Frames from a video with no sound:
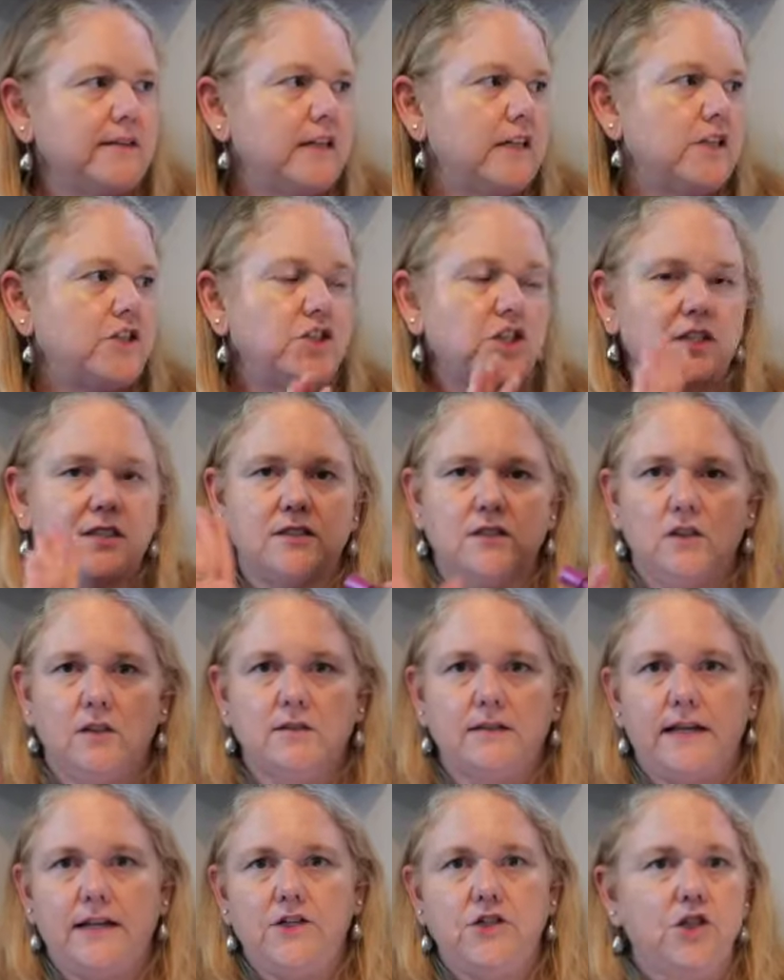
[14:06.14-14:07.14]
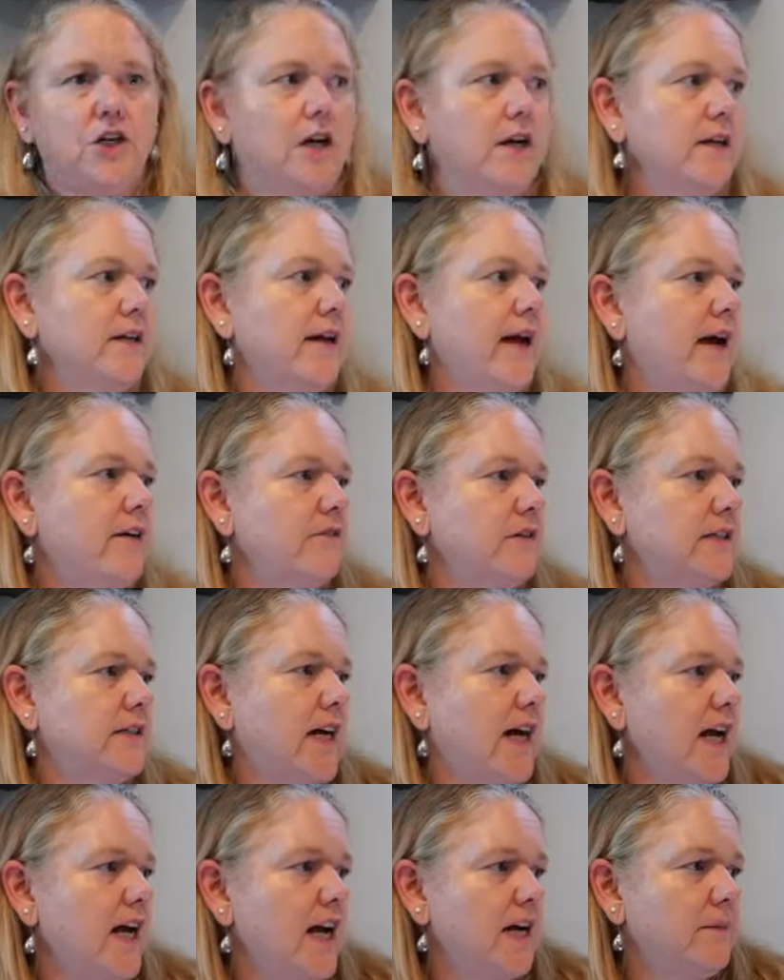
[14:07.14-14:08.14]
It just looks like junk every
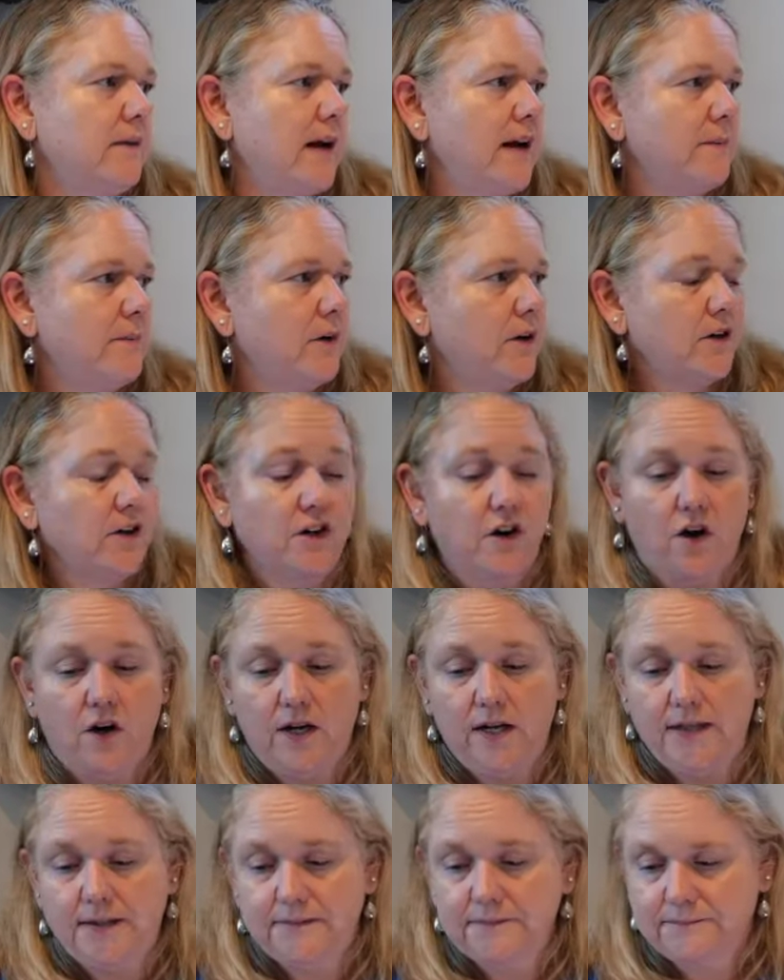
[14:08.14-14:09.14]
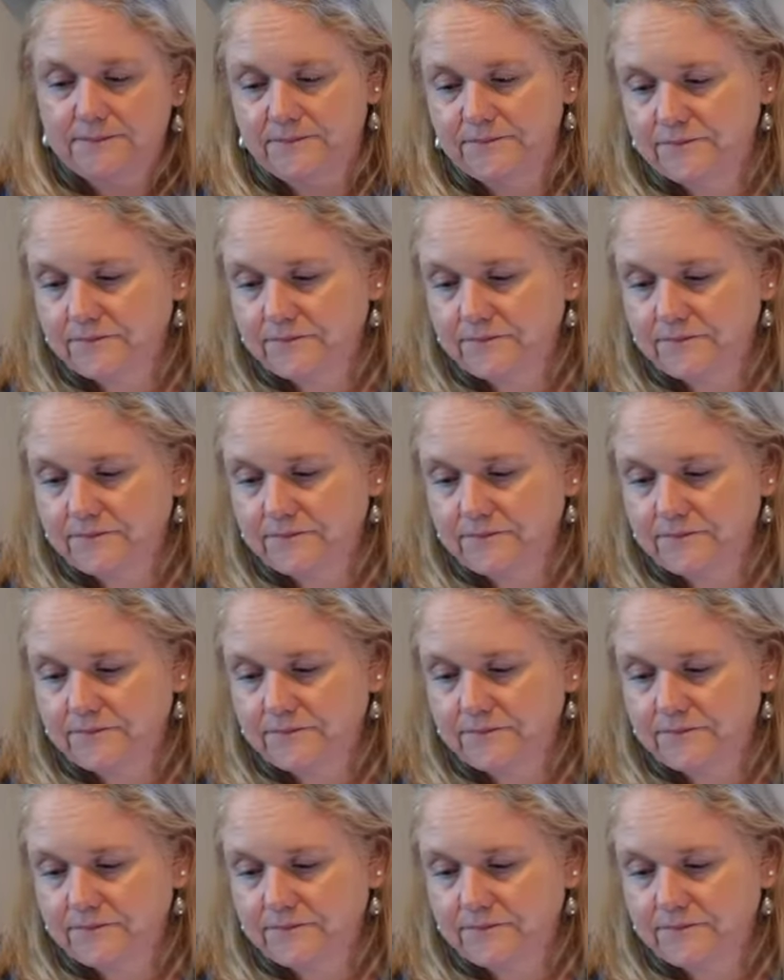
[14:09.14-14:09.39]
time I put it on.